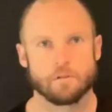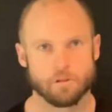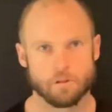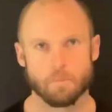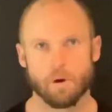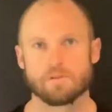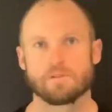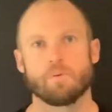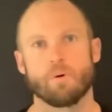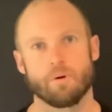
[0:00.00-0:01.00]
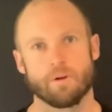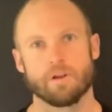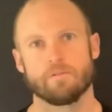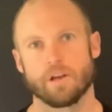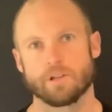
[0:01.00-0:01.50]
the most important
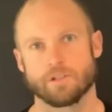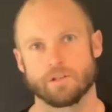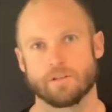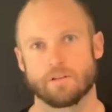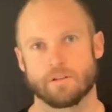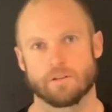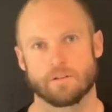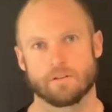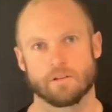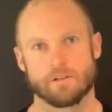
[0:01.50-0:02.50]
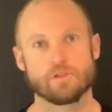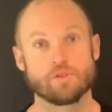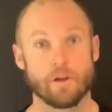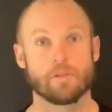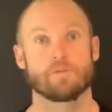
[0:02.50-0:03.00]
innovation in
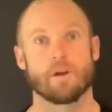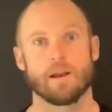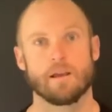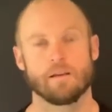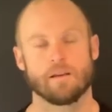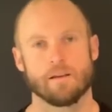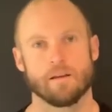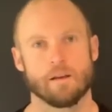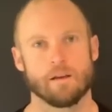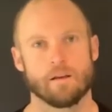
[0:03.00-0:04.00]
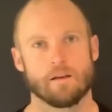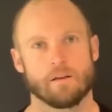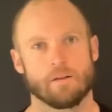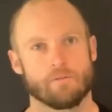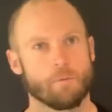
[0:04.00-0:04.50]
strength training,
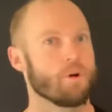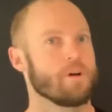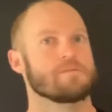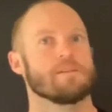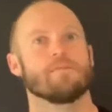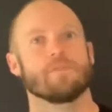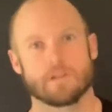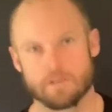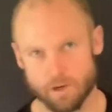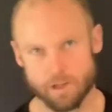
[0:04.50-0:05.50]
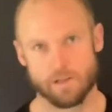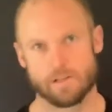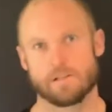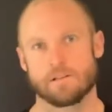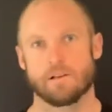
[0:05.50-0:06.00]
from what I've seen over the last 20
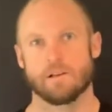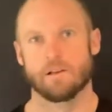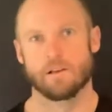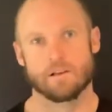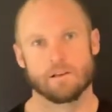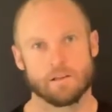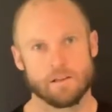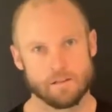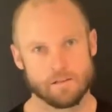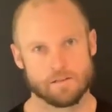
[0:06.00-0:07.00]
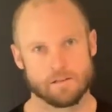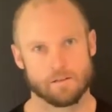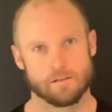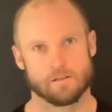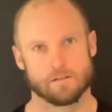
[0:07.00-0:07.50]
years, is
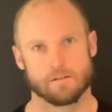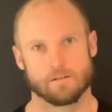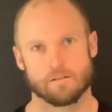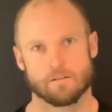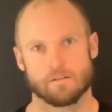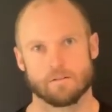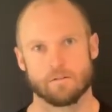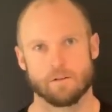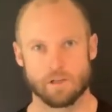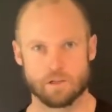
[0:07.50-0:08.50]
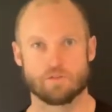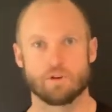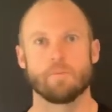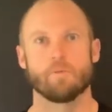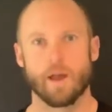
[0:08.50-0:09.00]

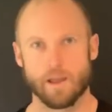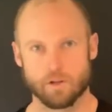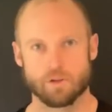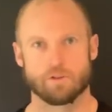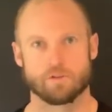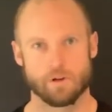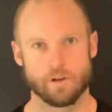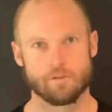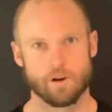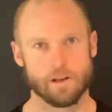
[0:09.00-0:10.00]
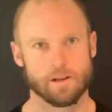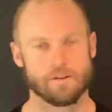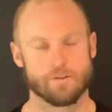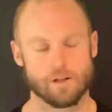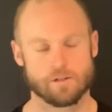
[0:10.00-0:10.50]
extreme range strength training,
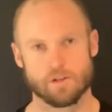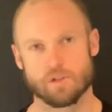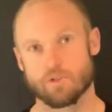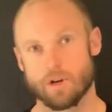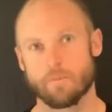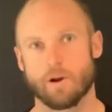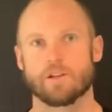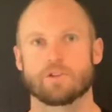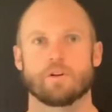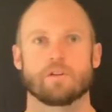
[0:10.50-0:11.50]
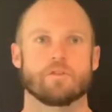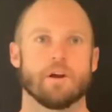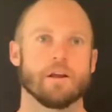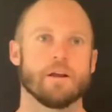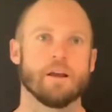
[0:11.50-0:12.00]
right? So extreme range strength
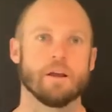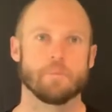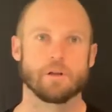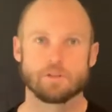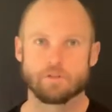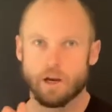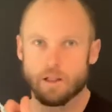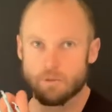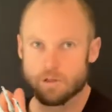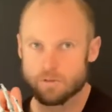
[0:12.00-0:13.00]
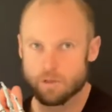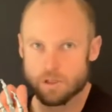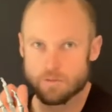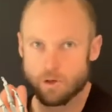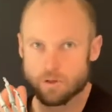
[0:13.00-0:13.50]
training means training the muscle in
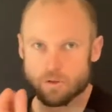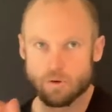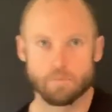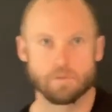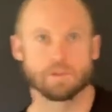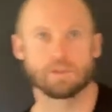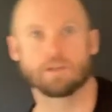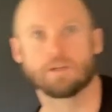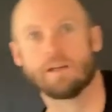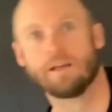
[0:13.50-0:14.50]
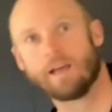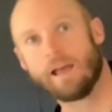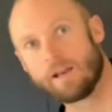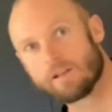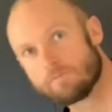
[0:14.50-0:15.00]
its most shortened position
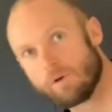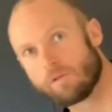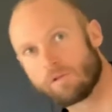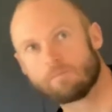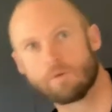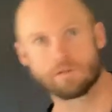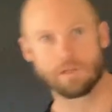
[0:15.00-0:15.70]
and its most